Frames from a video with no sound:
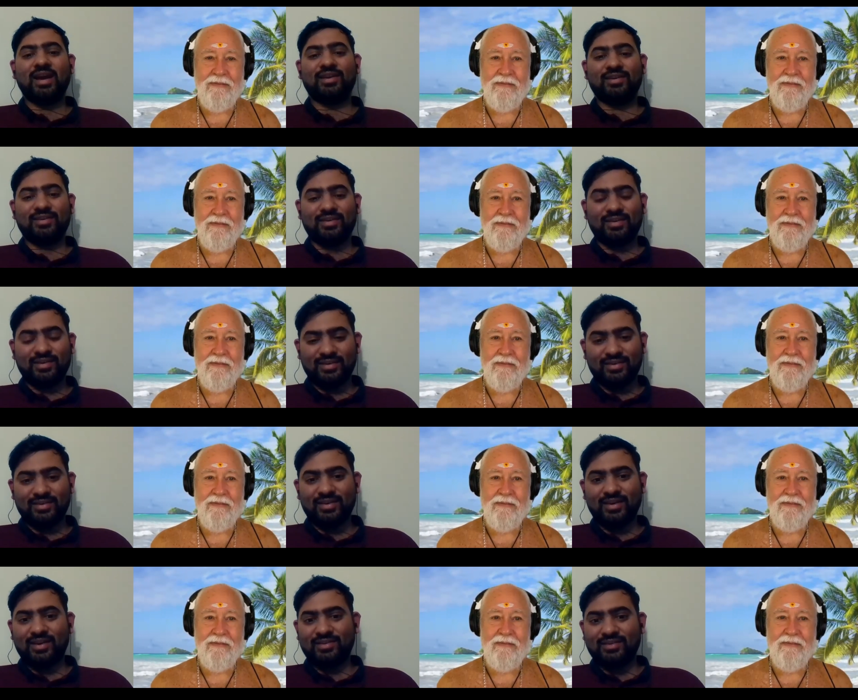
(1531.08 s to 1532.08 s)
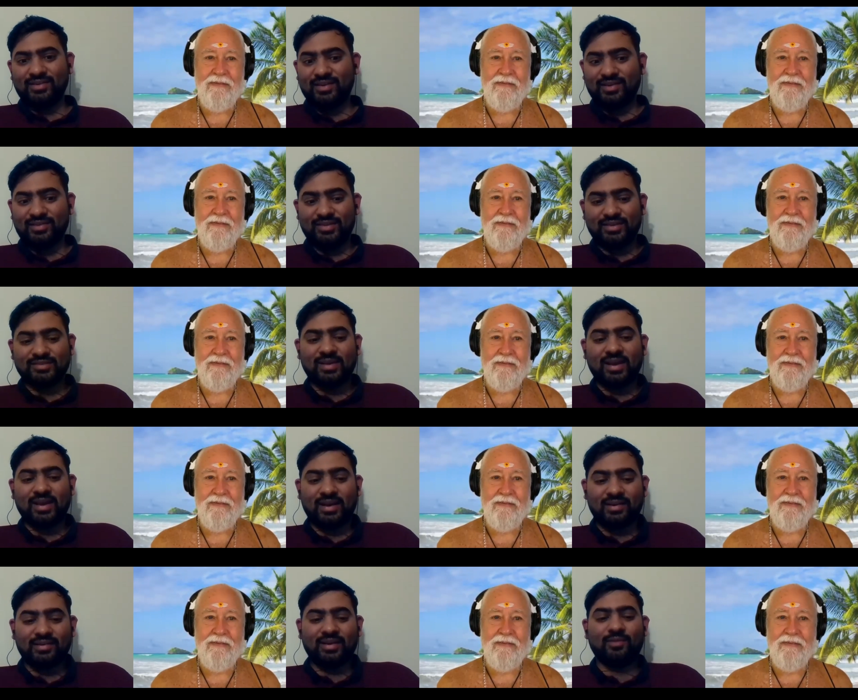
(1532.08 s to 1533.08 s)
Speaker 1: had uh, written, written, this, and
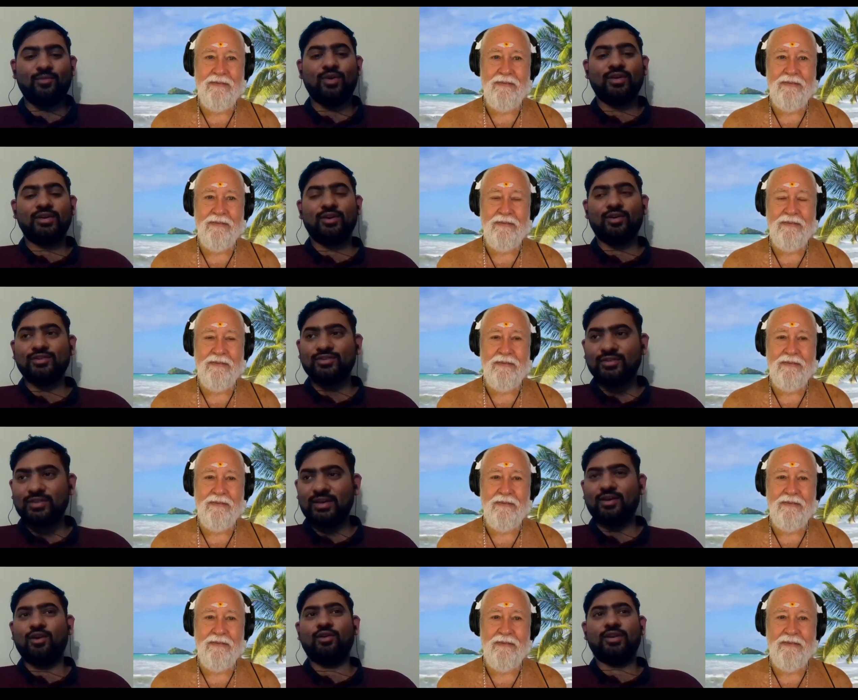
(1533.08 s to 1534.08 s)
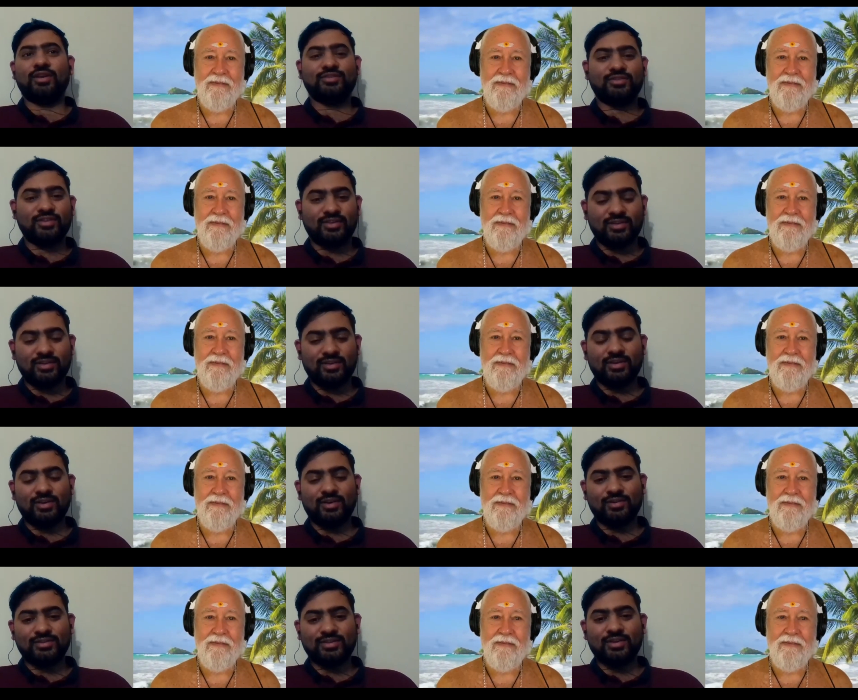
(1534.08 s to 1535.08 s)
I really wanted also the audience to uh,
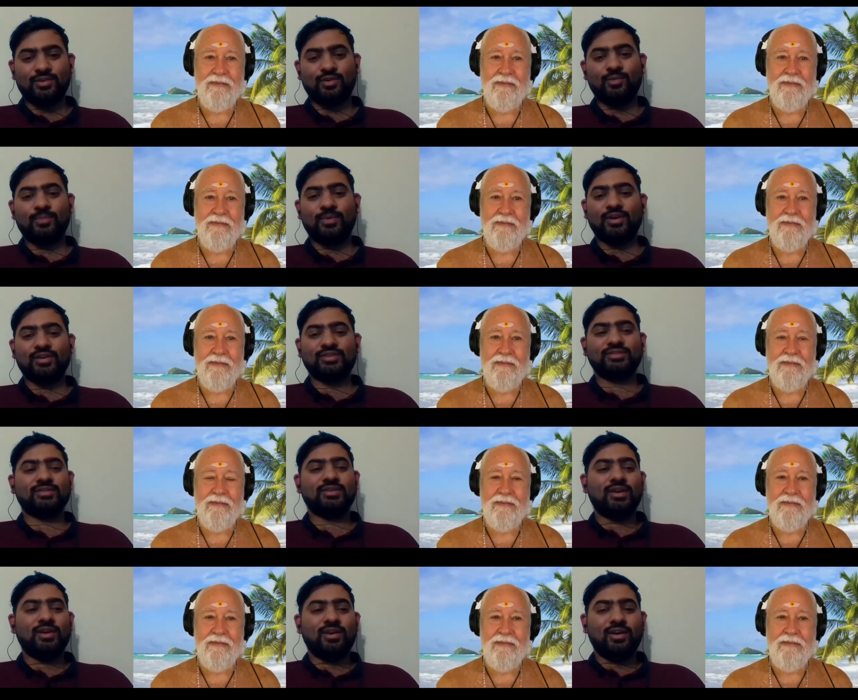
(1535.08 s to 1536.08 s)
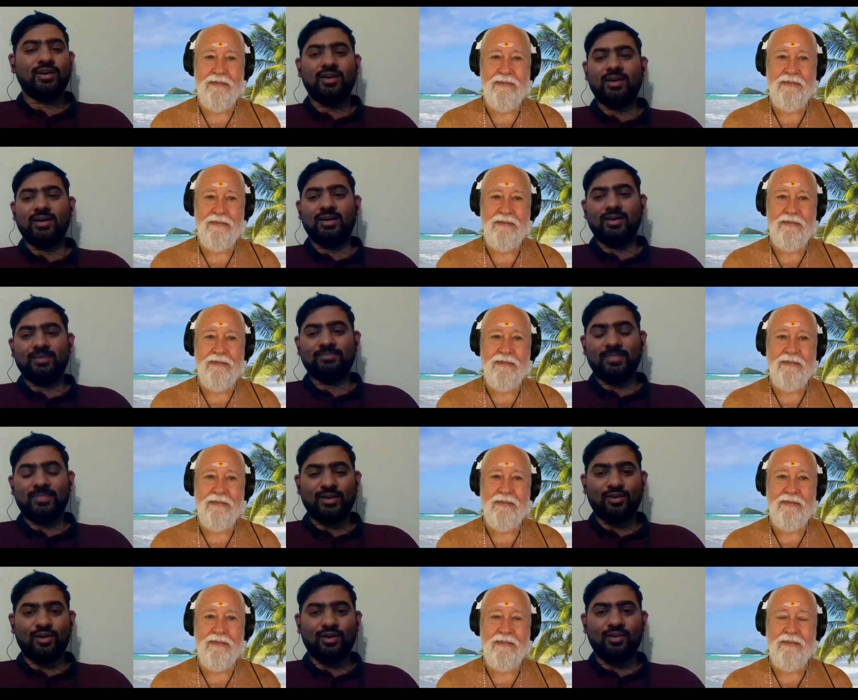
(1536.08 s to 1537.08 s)
also know because, um,
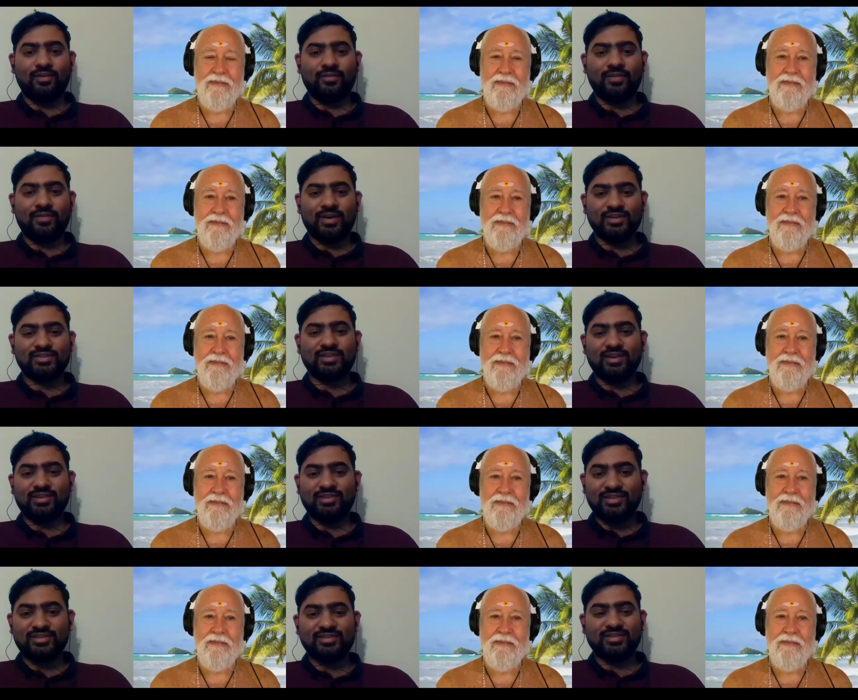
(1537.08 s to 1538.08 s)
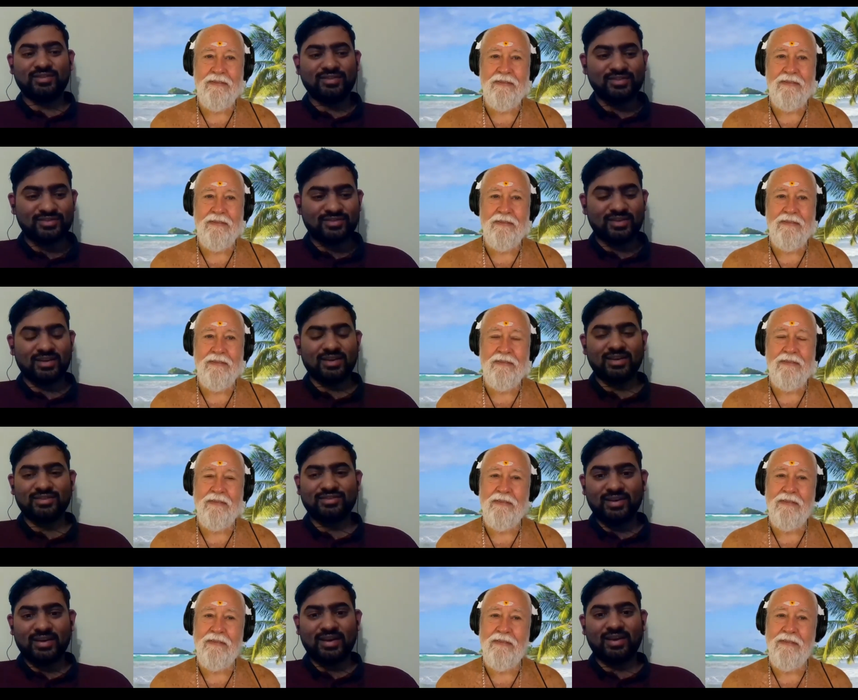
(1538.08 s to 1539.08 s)
and all of us are just uh,
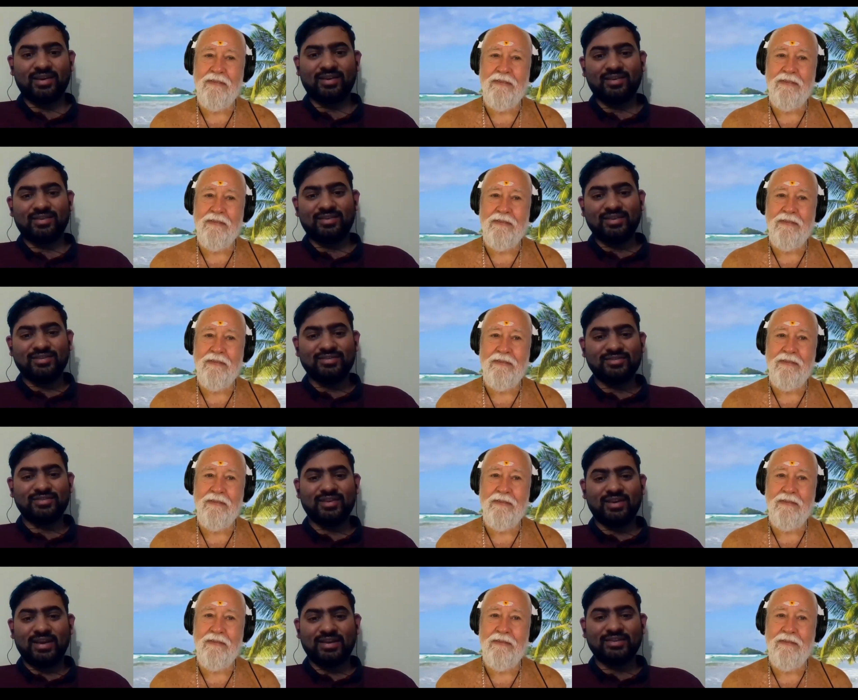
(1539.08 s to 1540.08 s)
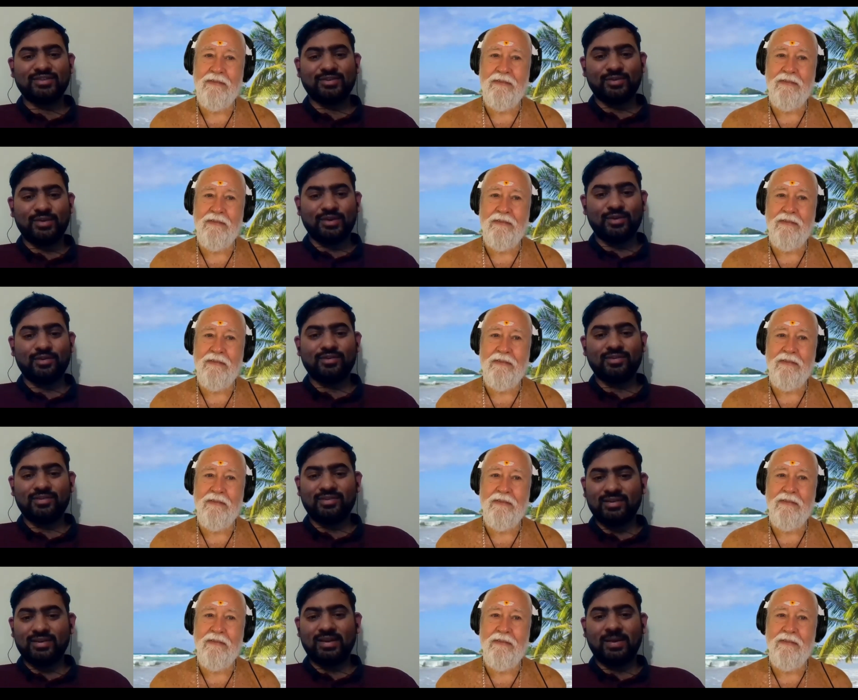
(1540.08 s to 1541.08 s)
trying, trying to you know
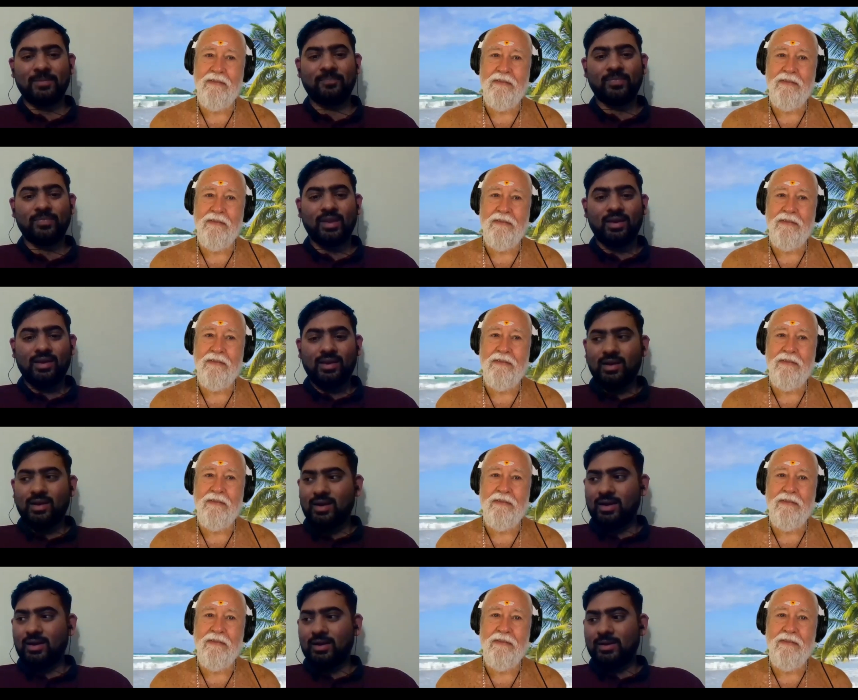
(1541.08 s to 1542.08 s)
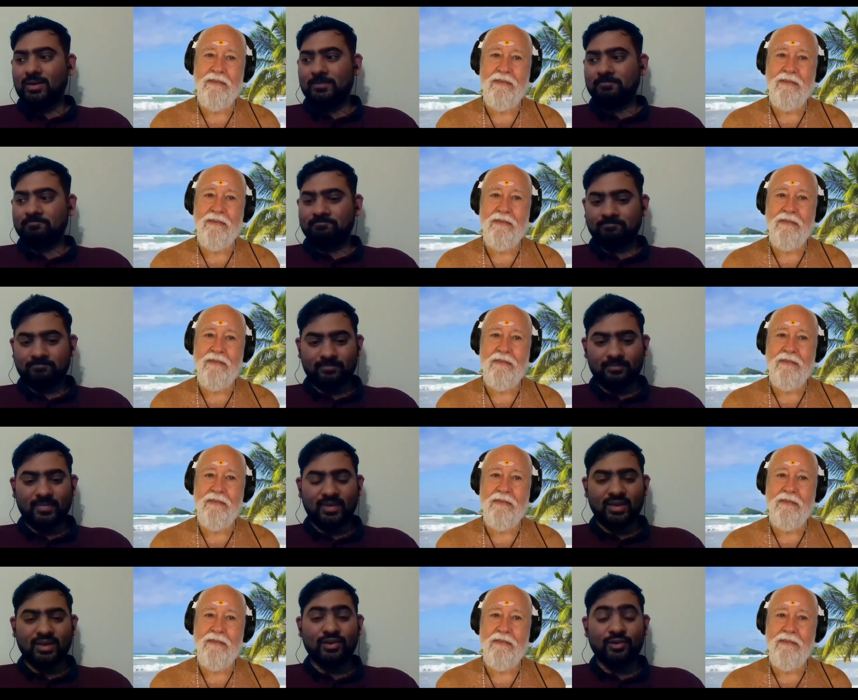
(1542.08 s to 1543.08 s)
really um,
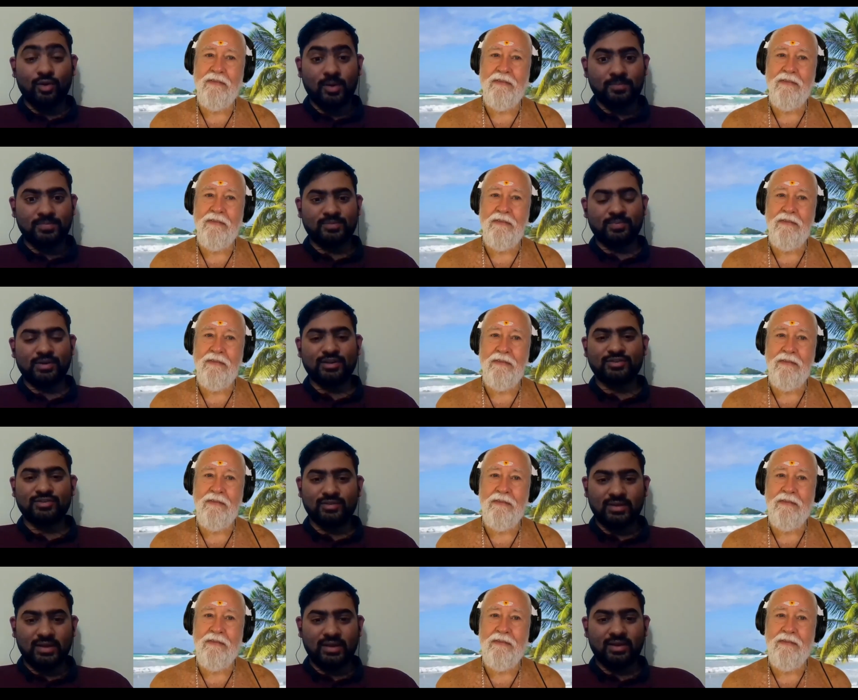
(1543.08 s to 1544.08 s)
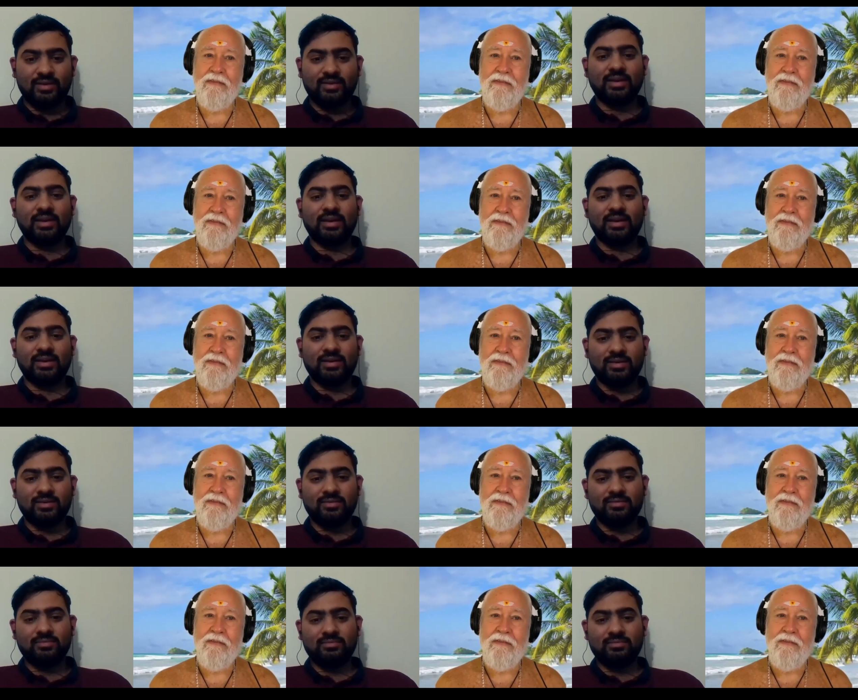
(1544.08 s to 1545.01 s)
grow up spiritually and